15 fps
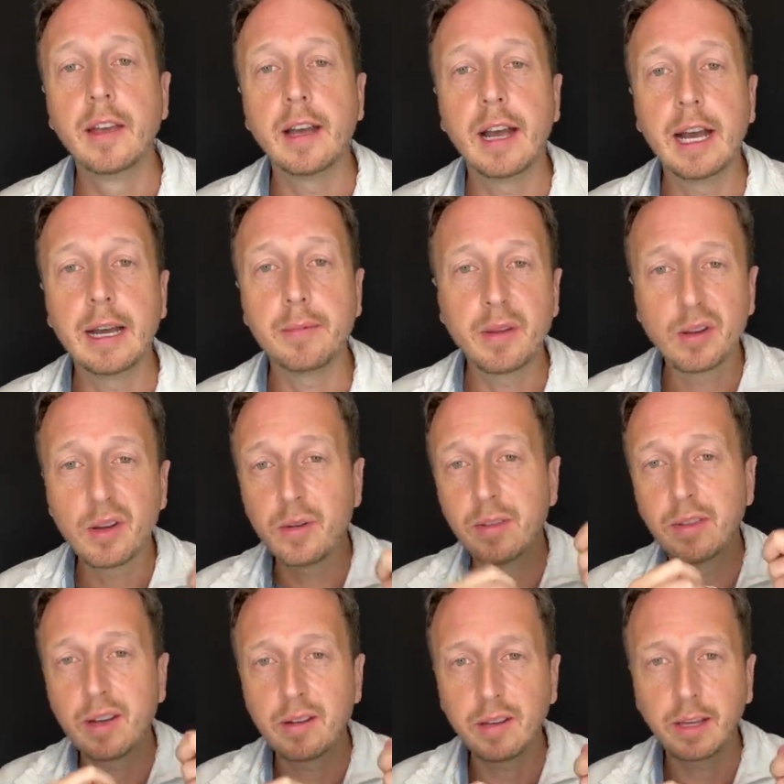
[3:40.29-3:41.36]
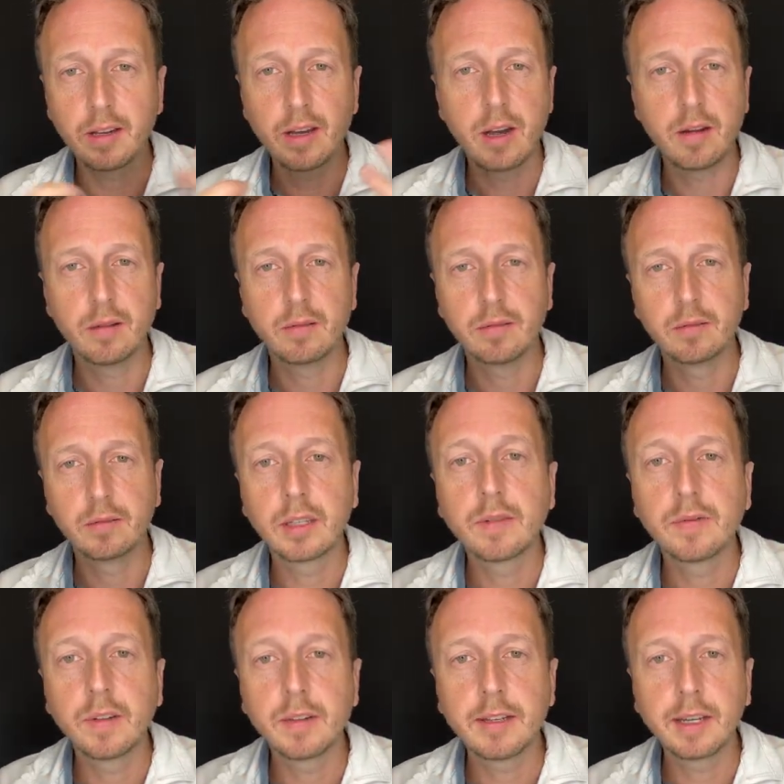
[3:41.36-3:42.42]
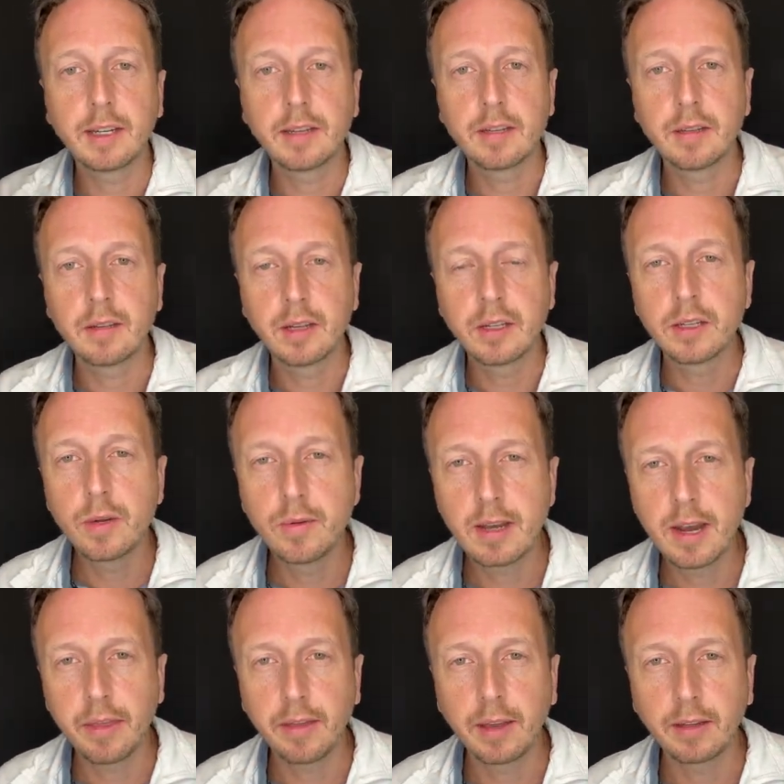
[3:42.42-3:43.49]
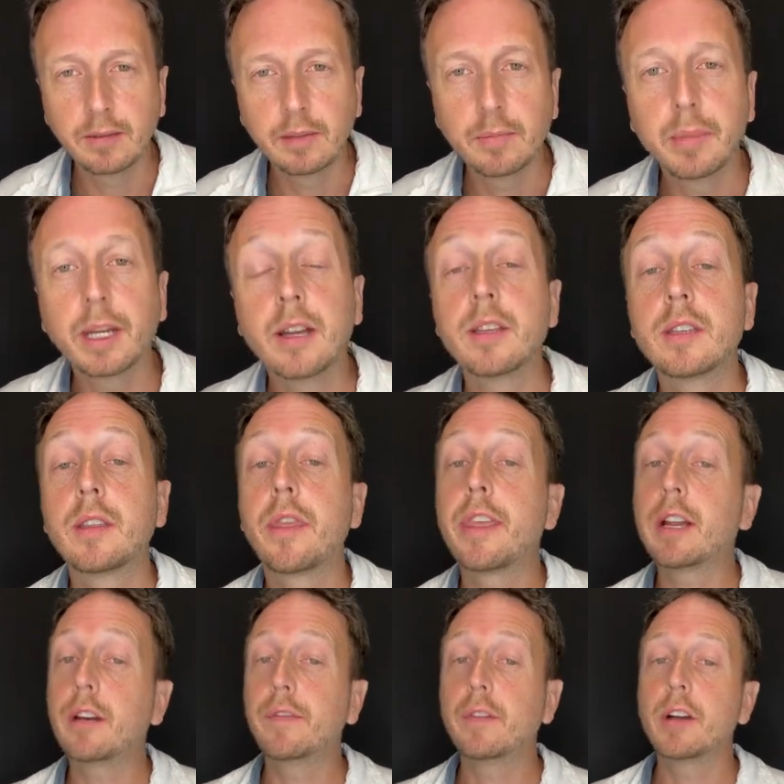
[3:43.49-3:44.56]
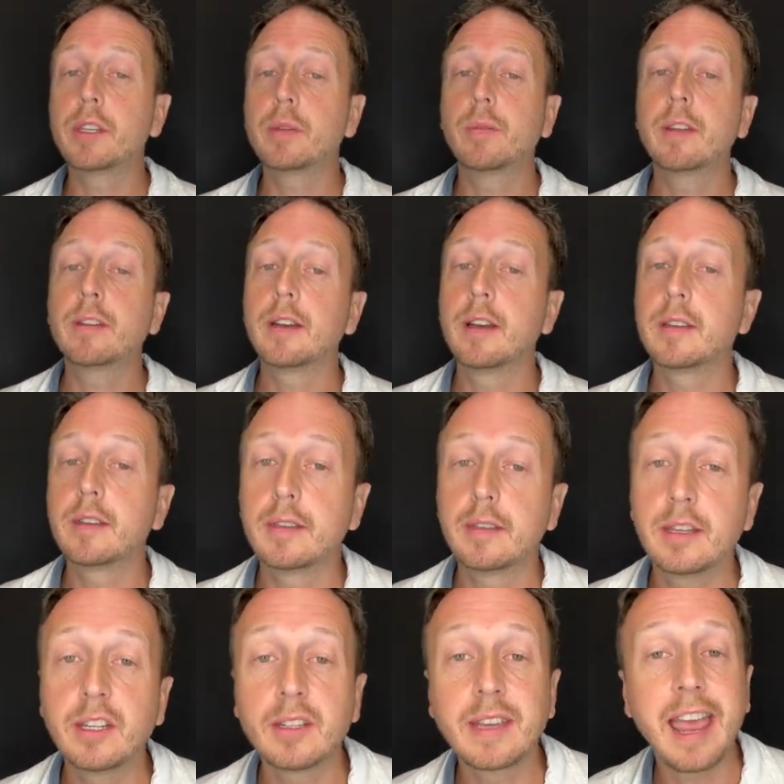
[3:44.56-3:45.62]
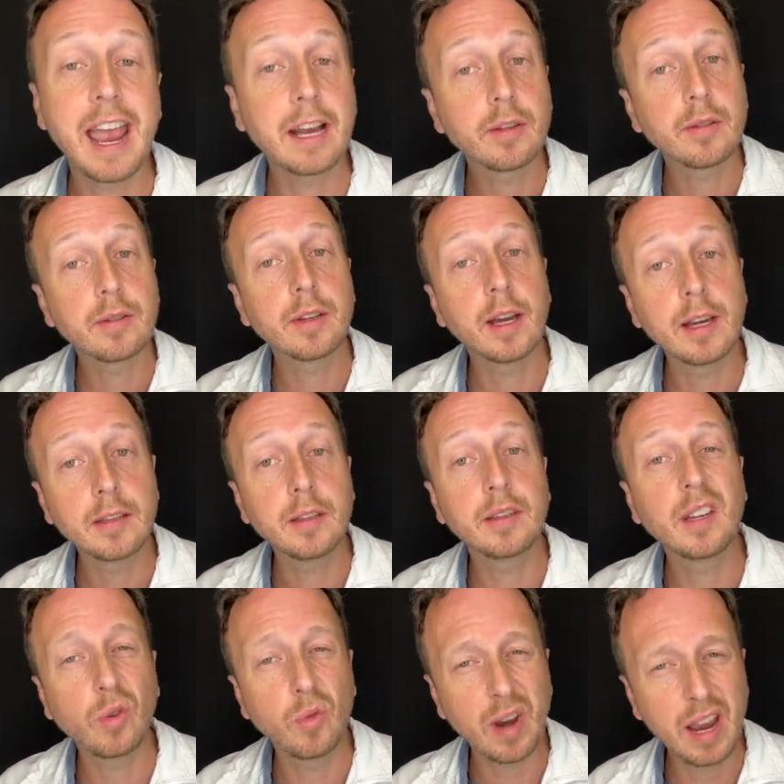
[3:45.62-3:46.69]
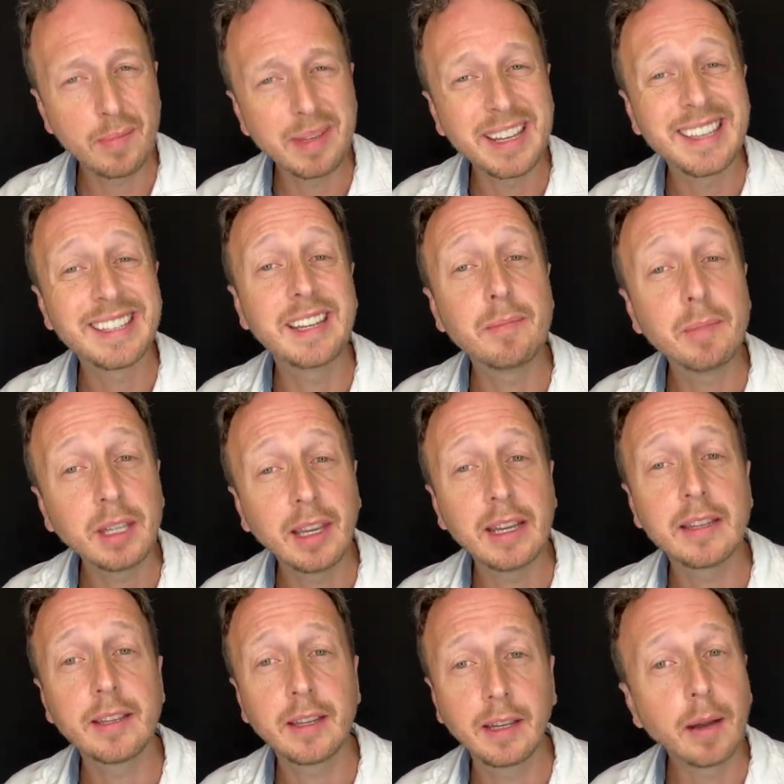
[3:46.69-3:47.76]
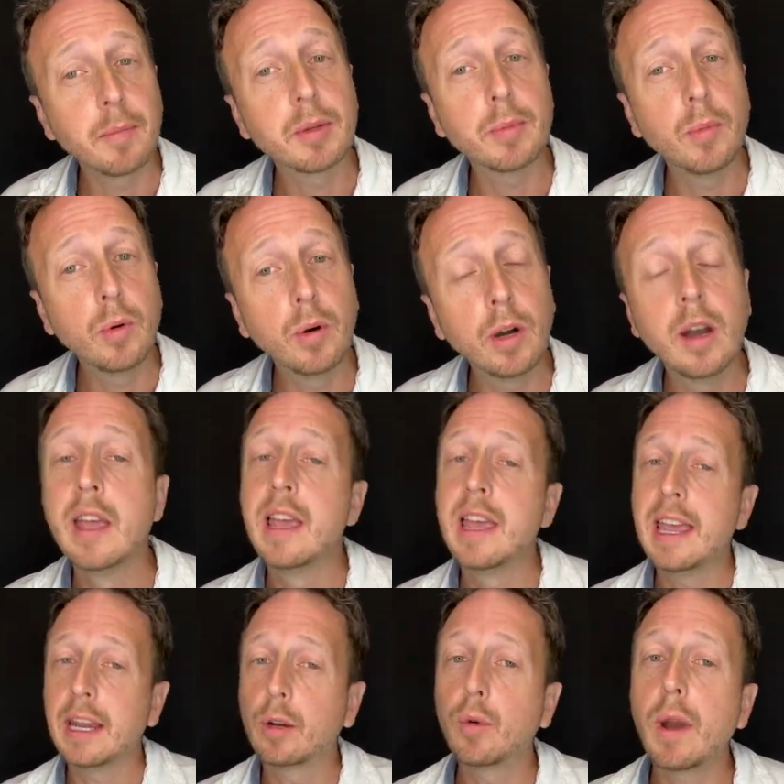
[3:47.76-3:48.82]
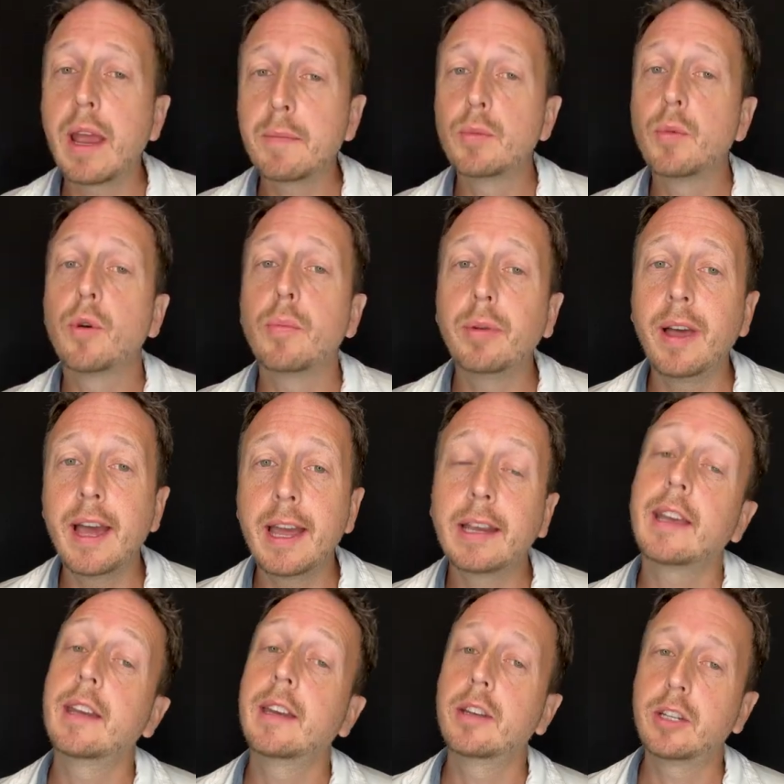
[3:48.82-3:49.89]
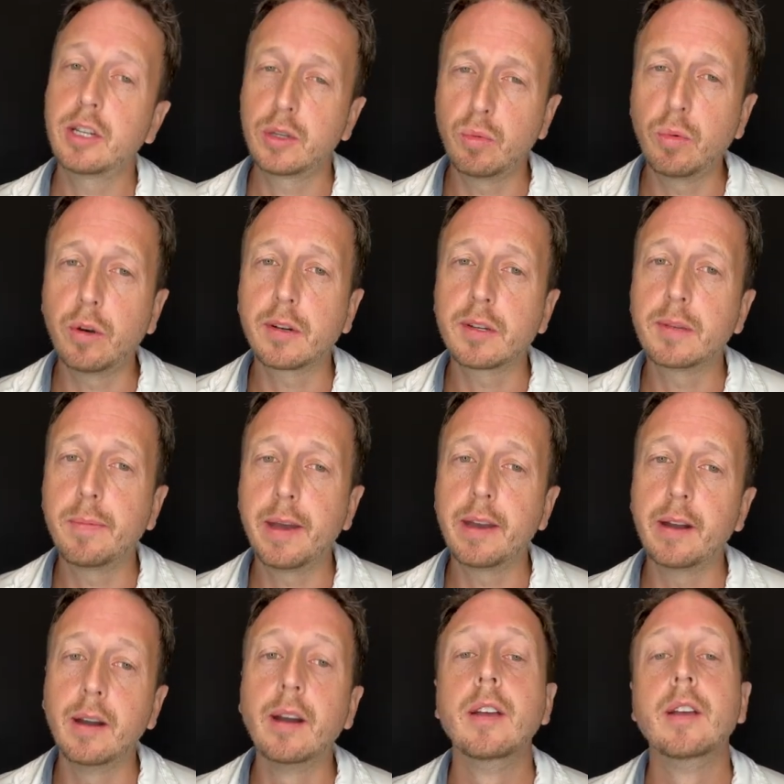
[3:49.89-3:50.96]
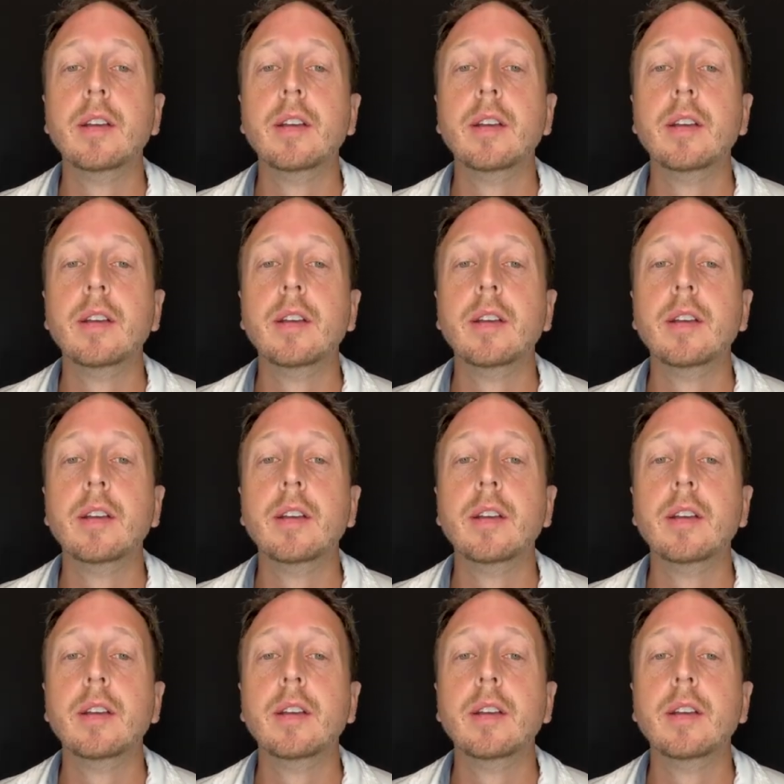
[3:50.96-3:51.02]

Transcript: Um, you go in there, and you're like, oh, this feels like it's it's doing nothing because the thicker floss, what it does is it just exercises and grabs and stimulates the gums more. It grabs more plaque and it just works better.